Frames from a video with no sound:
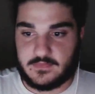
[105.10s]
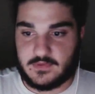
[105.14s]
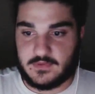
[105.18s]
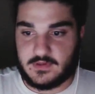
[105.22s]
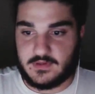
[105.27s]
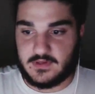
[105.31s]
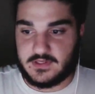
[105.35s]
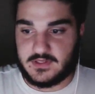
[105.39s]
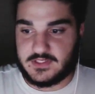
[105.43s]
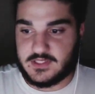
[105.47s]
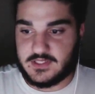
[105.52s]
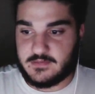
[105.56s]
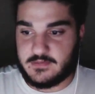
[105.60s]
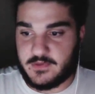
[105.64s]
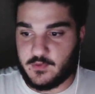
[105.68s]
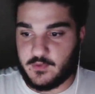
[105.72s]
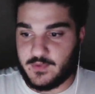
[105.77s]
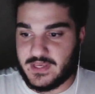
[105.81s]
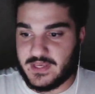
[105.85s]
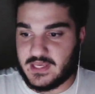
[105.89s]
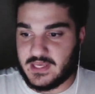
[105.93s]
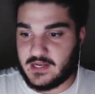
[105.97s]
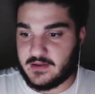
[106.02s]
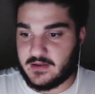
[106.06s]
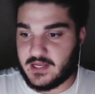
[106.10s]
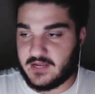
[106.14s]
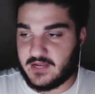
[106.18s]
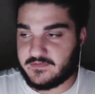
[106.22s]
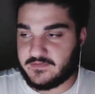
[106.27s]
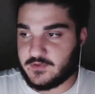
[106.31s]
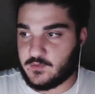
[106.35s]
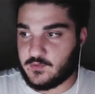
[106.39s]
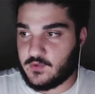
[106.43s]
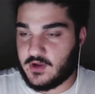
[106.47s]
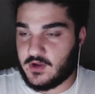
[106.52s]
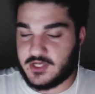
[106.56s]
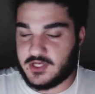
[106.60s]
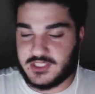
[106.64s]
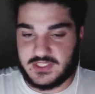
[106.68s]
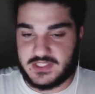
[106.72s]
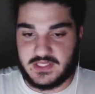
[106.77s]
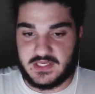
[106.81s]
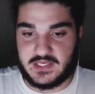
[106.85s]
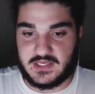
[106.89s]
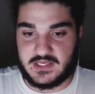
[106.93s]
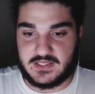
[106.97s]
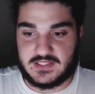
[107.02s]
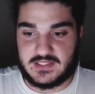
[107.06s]
This is going to be weird. I'm going to have to watch
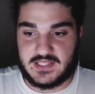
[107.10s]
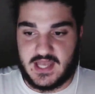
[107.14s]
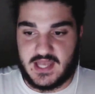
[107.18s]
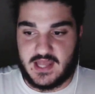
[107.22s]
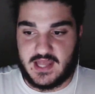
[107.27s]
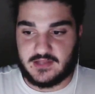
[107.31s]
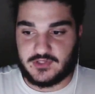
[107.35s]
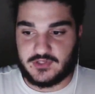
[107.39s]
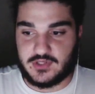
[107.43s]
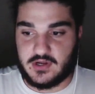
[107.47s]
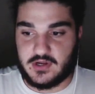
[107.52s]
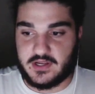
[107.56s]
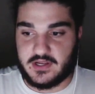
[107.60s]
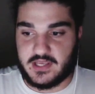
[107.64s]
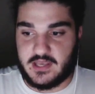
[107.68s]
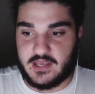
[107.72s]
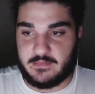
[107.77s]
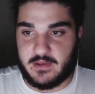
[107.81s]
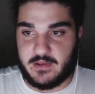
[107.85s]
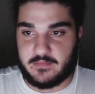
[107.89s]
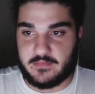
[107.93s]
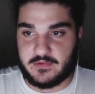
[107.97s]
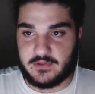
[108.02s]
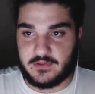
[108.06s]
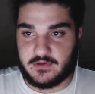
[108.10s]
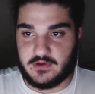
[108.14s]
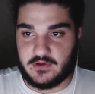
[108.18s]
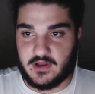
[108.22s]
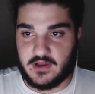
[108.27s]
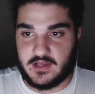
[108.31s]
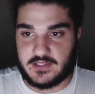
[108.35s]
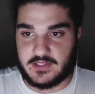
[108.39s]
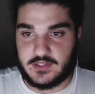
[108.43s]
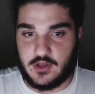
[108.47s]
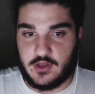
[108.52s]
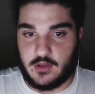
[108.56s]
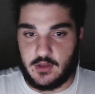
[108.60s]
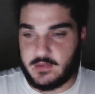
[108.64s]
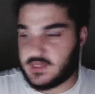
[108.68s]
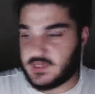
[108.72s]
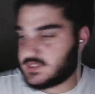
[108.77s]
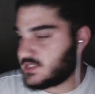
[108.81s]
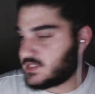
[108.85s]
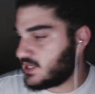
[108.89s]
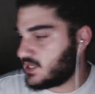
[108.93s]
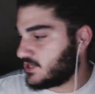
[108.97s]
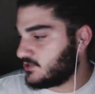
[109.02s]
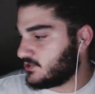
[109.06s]
this and try and keep up with your guys'
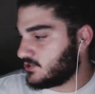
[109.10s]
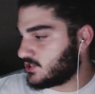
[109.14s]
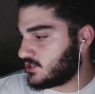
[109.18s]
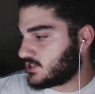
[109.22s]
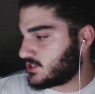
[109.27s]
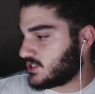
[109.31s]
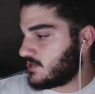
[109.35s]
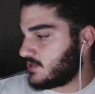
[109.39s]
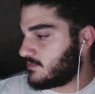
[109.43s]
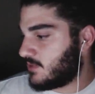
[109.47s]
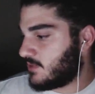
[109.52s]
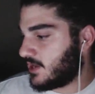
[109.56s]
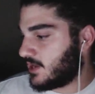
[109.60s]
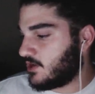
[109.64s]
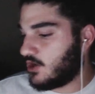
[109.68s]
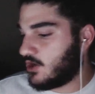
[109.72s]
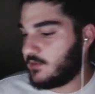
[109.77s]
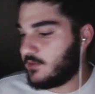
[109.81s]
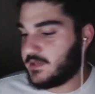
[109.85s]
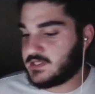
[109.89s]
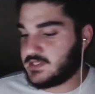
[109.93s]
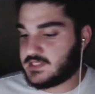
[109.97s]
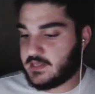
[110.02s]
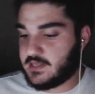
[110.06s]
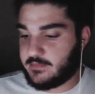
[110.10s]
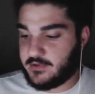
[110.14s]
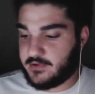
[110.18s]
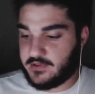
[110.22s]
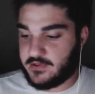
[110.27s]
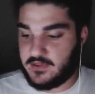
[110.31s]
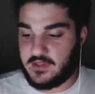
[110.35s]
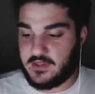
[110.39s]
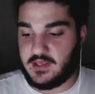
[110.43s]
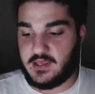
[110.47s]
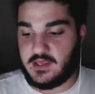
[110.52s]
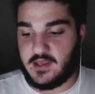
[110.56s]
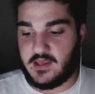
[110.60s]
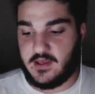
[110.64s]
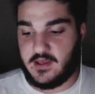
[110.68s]
comments. I could just get my comments up on the